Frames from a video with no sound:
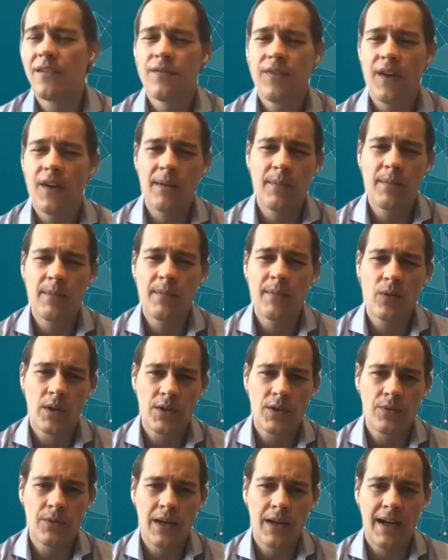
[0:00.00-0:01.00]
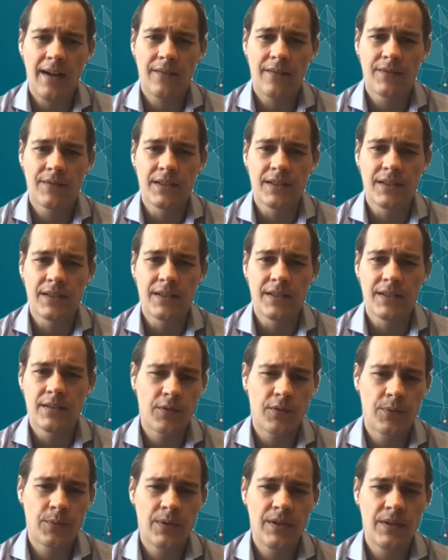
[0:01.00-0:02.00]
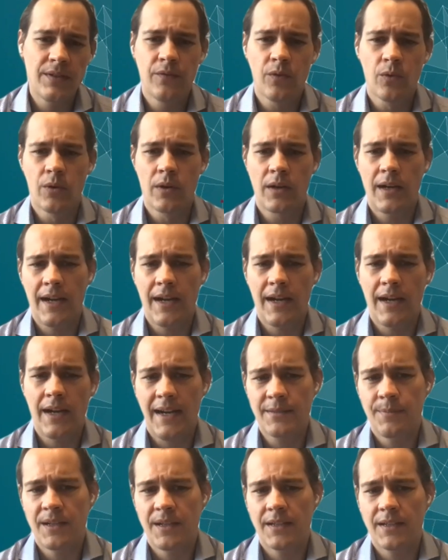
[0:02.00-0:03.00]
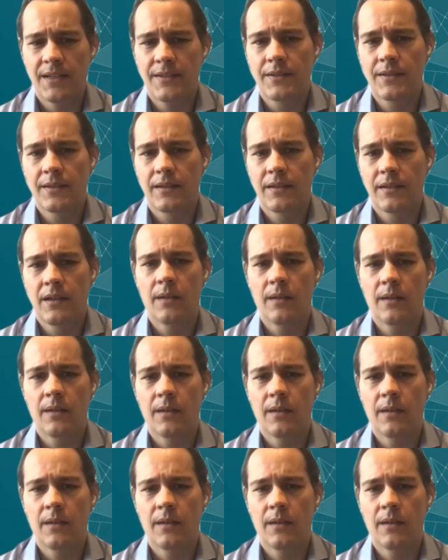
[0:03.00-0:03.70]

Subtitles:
In an environment when you have these 3-4 aspects